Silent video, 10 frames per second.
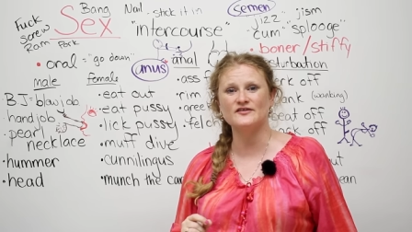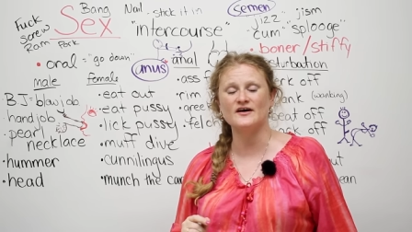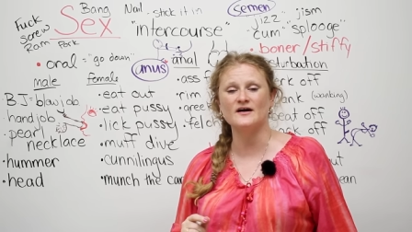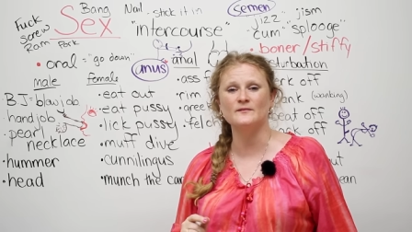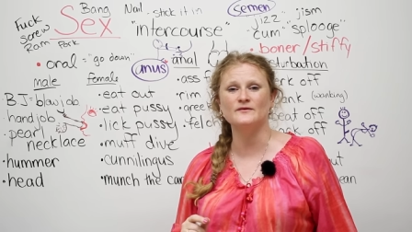
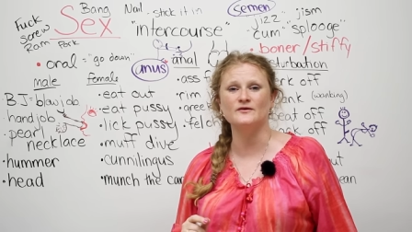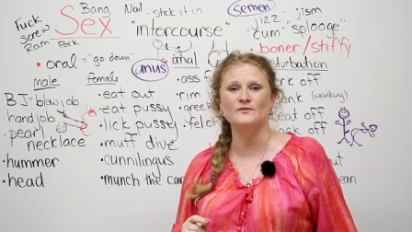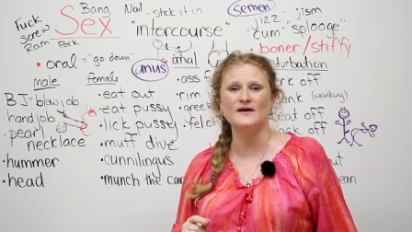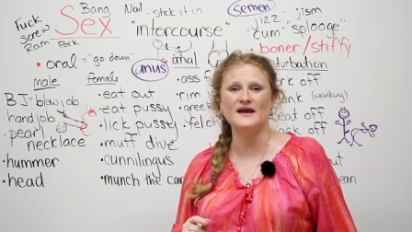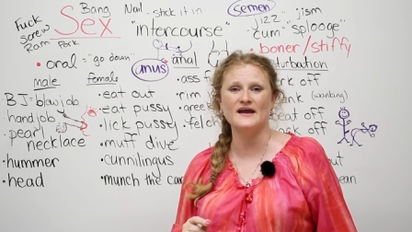time
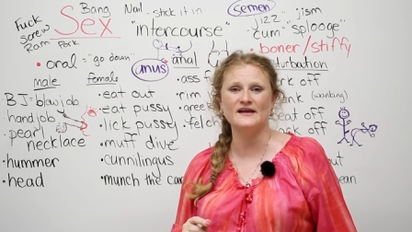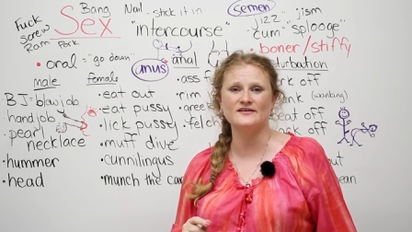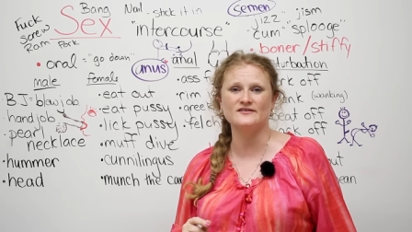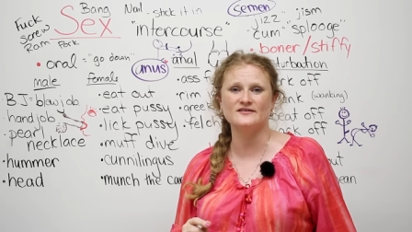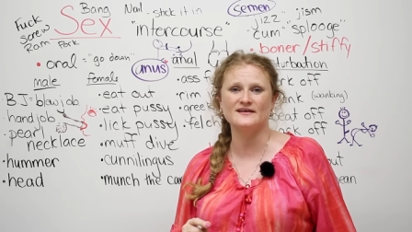you
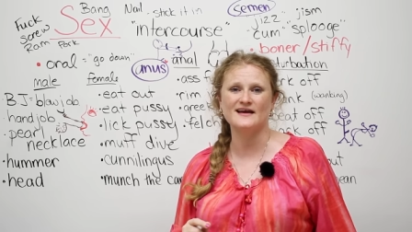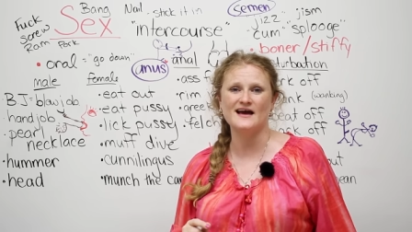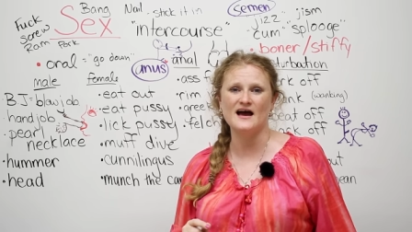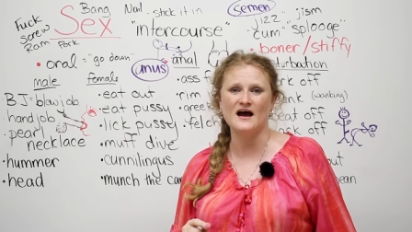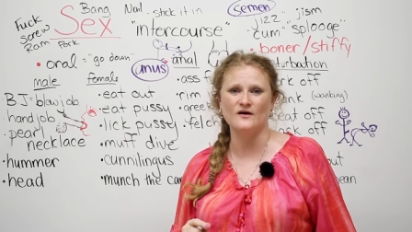ate
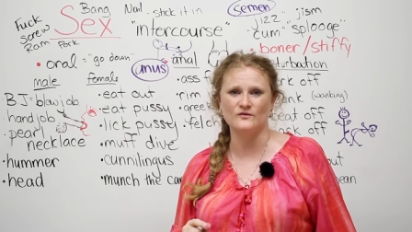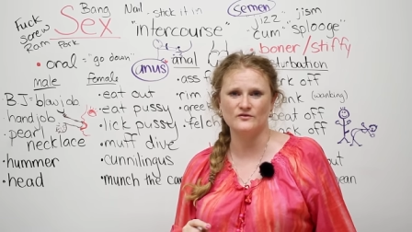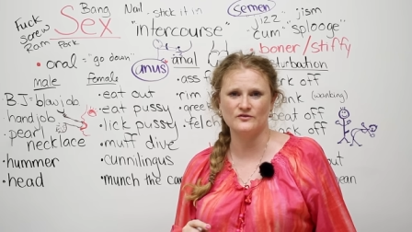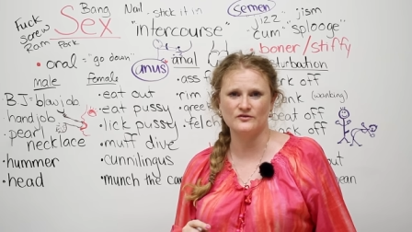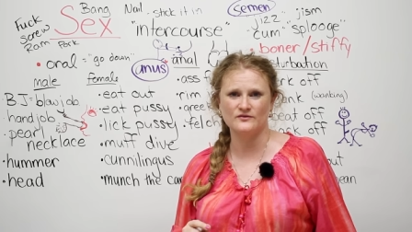
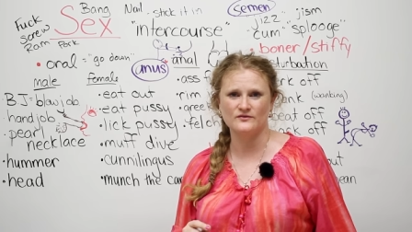out.